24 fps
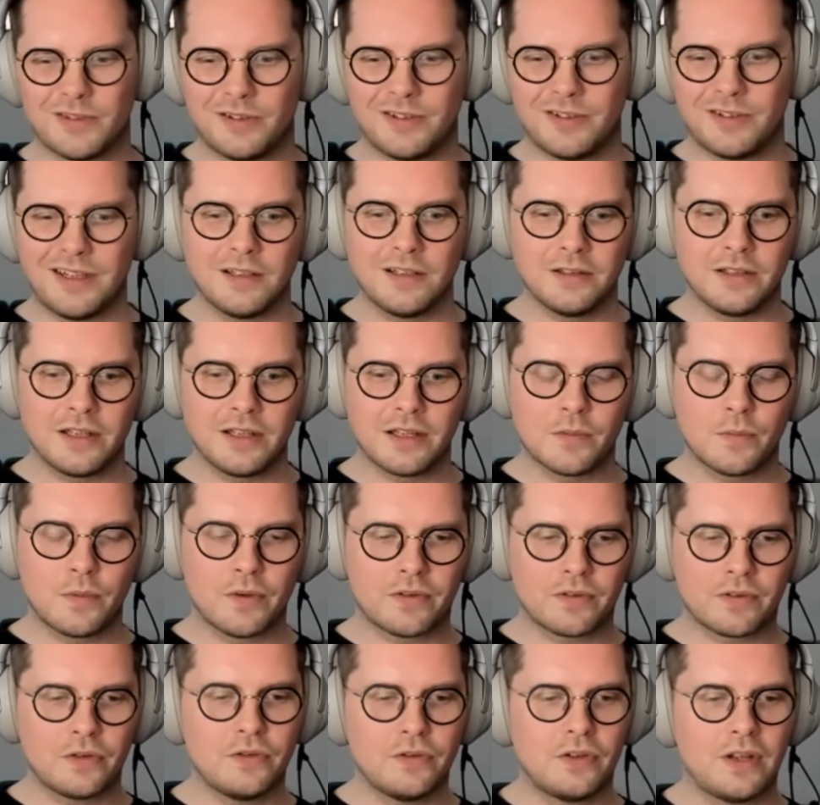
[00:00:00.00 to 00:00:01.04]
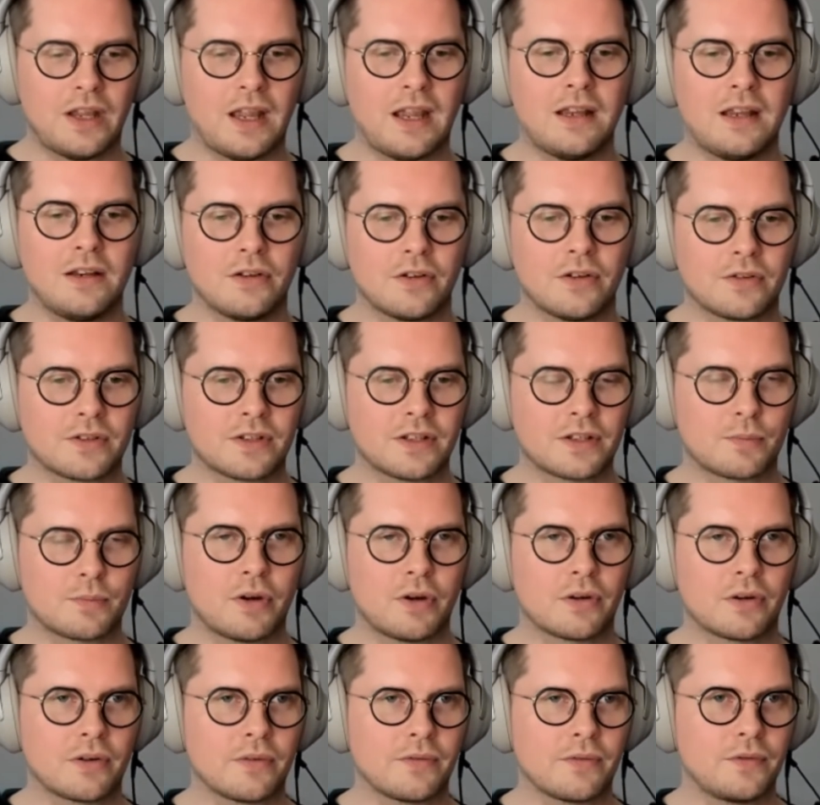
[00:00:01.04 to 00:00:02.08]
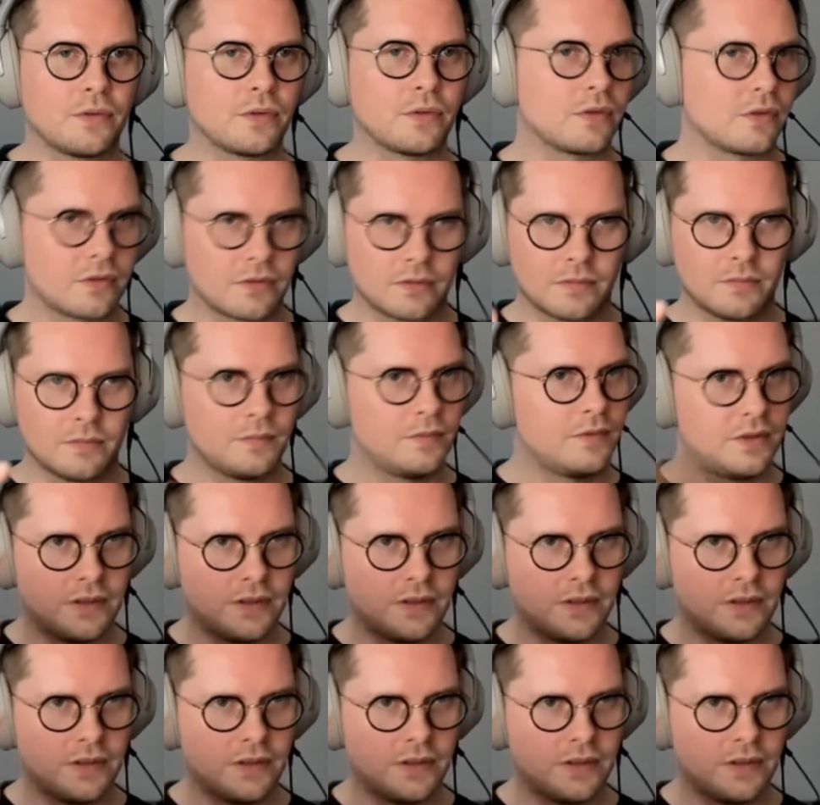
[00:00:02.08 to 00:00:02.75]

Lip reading: dealing with containers as part of your